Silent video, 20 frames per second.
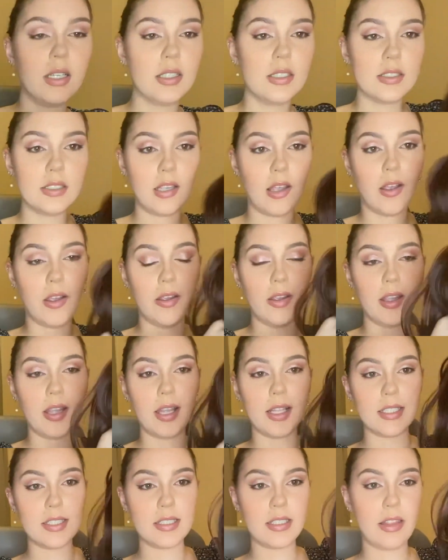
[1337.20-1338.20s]
So
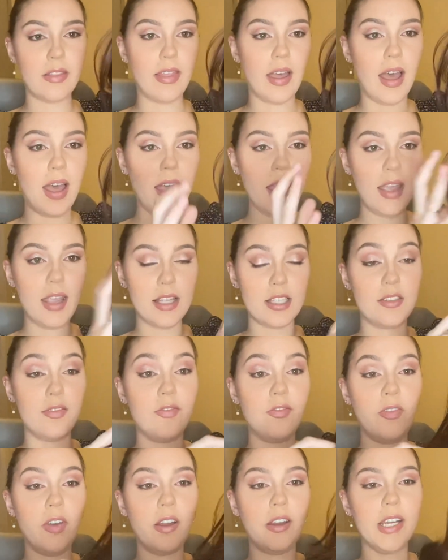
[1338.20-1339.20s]
it's
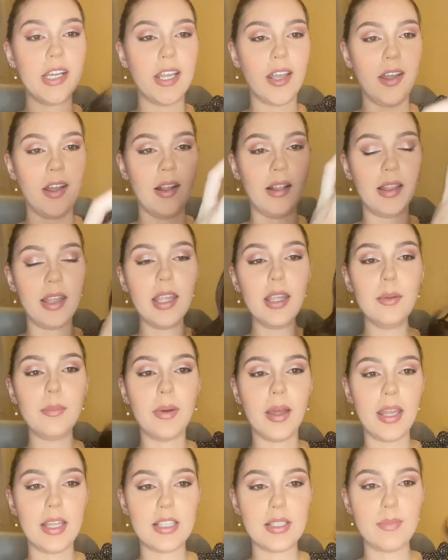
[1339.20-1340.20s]
very curly,
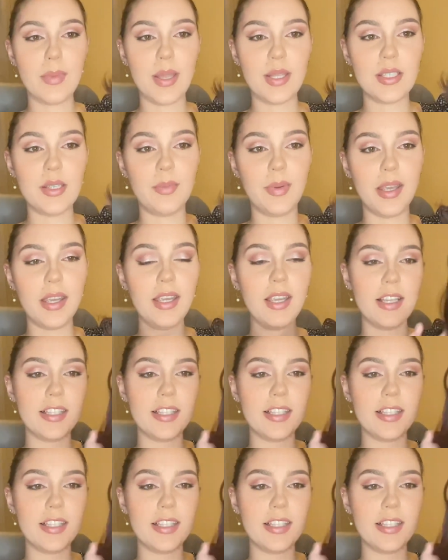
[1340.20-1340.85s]
but it's meant to be.